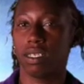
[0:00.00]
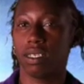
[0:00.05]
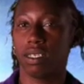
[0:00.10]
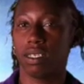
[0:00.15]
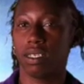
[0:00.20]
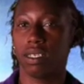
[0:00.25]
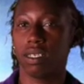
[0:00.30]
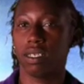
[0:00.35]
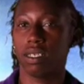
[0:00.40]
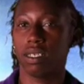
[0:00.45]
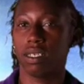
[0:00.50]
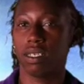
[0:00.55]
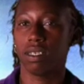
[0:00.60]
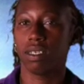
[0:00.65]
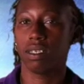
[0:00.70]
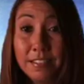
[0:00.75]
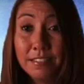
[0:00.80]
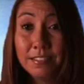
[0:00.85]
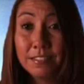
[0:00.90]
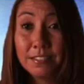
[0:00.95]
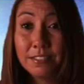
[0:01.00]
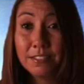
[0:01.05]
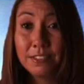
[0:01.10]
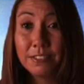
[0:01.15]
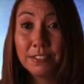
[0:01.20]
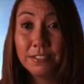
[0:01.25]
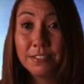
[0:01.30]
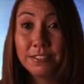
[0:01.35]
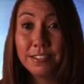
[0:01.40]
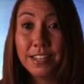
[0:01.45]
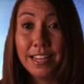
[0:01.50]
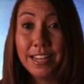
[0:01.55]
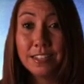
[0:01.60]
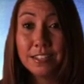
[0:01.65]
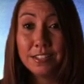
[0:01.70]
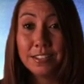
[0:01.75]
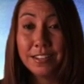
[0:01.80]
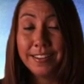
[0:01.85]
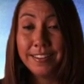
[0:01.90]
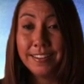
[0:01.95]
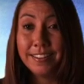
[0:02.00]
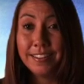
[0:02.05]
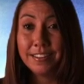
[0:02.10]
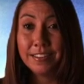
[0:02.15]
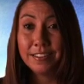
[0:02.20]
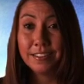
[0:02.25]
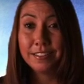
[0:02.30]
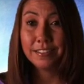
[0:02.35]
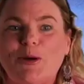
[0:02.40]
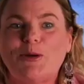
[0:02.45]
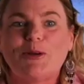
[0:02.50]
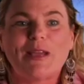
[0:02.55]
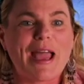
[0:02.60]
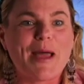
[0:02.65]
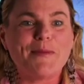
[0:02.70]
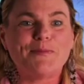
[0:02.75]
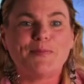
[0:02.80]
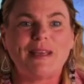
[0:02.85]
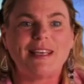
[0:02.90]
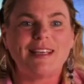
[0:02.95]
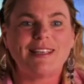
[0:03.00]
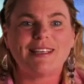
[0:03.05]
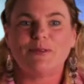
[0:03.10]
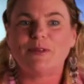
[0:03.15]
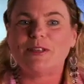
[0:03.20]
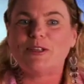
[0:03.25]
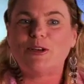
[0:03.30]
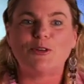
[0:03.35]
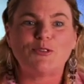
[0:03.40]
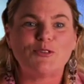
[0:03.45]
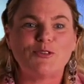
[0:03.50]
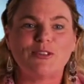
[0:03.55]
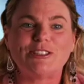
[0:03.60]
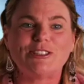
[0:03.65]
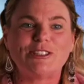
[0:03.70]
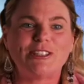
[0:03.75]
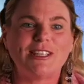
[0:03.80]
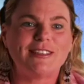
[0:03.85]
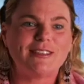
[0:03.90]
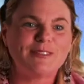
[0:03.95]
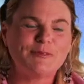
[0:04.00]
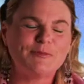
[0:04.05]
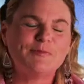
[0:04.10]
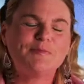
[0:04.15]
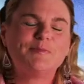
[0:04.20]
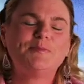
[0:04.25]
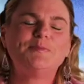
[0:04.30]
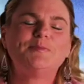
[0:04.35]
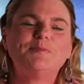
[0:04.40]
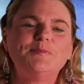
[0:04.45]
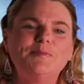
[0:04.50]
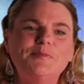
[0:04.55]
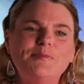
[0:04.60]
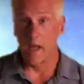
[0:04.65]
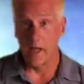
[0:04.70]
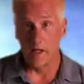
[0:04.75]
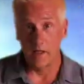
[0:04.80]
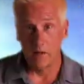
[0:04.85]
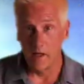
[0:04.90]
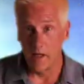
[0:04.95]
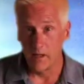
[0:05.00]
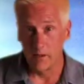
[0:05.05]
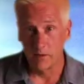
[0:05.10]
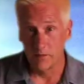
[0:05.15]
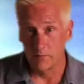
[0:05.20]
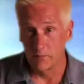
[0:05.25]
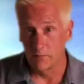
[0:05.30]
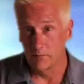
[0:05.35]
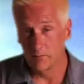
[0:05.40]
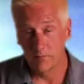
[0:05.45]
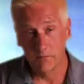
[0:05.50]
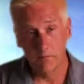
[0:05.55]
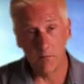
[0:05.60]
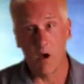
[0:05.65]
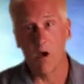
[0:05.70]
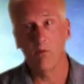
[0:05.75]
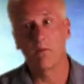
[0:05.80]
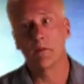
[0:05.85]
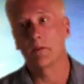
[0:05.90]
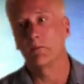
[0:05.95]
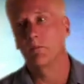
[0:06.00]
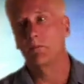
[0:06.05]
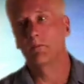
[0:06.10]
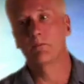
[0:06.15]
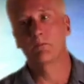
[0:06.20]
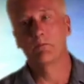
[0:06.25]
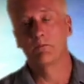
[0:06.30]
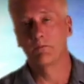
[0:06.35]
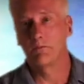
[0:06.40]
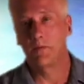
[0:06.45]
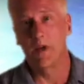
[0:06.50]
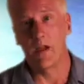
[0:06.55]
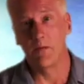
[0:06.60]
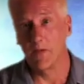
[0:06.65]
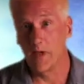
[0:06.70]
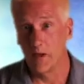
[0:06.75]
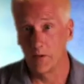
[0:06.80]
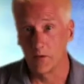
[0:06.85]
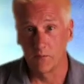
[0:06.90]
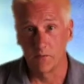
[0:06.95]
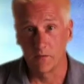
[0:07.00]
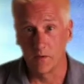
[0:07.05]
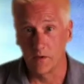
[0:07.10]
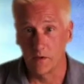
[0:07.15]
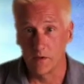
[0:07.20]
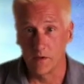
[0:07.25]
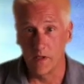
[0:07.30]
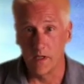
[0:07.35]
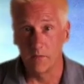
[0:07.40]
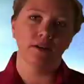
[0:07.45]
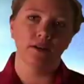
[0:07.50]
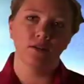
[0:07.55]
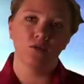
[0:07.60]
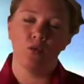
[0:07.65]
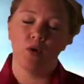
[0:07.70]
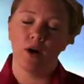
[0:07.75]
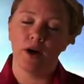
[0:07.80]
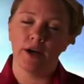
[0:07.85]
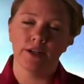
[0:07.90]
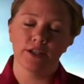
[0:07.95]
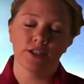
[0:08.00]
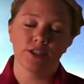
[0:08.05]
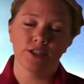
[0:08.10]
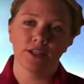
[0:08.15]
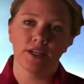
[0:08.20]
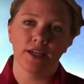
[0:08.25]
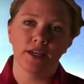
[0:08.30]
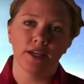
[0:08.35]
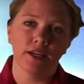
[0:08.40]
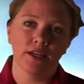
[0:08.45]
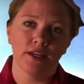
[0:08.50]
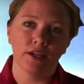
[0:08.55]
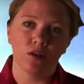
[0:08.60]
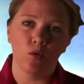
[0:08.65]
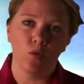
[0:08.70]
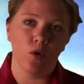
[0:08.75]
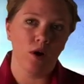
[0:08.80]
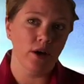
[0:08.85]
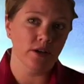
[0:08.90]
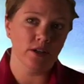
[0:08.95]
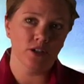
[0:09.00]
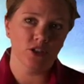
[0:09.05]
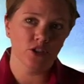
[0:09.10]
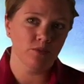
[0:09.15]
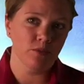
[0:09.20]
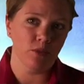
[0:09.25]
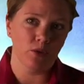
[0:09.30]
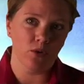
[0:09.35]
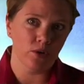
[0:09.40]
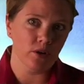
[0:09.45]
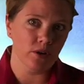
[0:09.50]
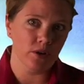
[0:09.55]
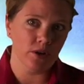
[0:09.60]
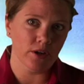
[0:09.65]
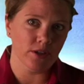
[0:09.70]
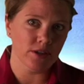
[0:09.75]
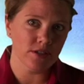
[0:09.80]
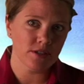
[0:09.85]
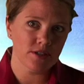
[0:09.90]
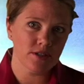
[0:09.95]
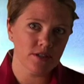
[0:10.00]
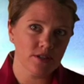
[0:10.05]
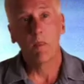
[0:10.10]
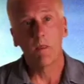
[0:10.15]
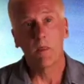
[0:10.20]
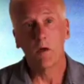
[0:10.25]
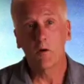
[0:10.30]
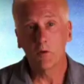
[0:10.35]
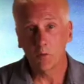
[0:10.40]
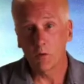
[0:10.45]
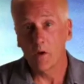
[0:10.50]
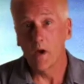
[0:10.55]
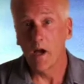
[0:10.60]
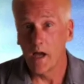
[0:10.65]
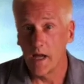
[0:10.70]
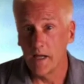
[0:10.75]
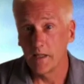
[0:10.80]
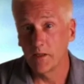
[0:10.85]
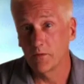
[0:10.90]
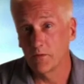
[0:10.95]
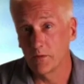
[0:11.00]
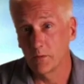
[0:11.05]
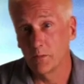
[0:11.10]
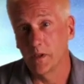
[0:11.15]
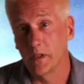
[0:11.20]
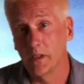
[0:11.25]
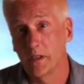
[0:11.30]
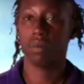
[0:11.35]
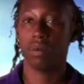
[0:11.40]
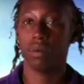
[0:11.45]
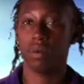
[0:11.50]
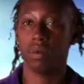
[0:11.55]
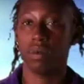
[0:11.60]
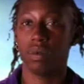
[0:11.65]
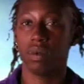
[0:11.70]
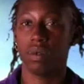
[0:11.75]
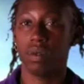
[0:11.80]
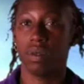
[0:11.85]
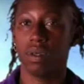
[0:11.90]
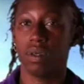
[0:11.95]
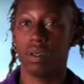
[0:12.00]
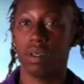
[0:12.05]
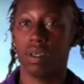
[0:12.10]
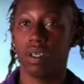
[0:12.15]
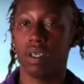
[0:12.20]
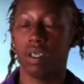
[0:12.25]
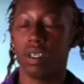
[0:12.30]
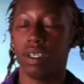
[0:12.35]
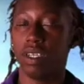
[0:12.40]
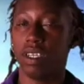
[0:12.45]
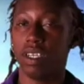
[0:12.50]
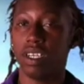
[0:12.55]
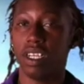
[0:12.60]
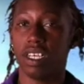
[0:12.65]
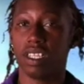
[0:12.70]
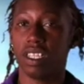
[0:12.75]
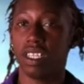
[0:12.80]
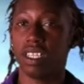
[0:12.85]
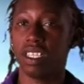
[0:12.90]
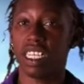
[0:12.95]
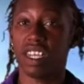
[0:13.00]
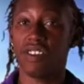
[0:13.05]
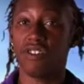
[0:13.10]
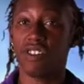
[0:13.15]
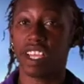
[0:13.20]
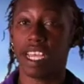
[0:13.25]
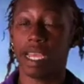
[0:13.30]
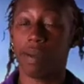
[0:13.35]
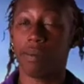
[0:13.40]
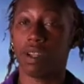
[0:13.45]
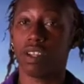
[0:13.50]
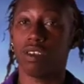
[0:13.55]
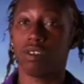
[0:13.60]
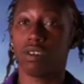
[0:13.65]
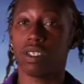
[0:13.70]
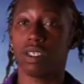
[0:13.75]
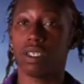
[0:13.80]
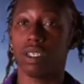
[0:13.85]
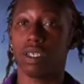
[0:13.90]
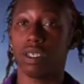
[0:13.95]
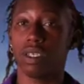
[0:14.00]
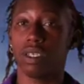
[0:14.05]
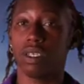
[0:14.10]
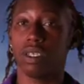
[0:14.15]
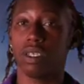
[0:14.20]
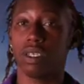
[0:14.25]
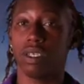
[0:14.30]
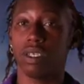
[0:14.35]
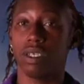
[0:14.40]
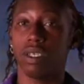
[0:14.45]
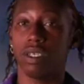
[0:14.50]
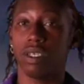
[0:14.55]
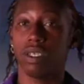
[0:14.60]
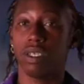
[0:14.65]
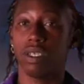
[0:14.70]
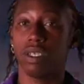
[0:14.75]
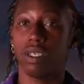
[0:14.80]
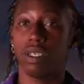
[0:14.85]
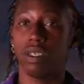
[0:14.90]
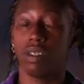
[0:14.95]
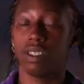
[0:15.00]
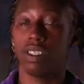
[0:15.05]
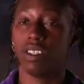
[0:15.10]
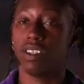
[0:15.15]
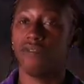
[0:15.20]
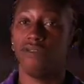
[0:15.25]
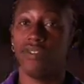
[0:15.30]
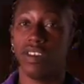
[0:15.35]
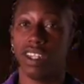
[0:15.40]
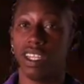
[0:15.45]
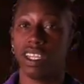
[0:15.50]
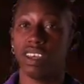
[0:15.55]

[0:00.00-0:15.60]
Singing, dancing. Go camping, and we go fishing. Flew my hang glider off a 5,000-foot cliff. Water skiing, water sports. Those were highs for me. Nothing's ever came close to the feeling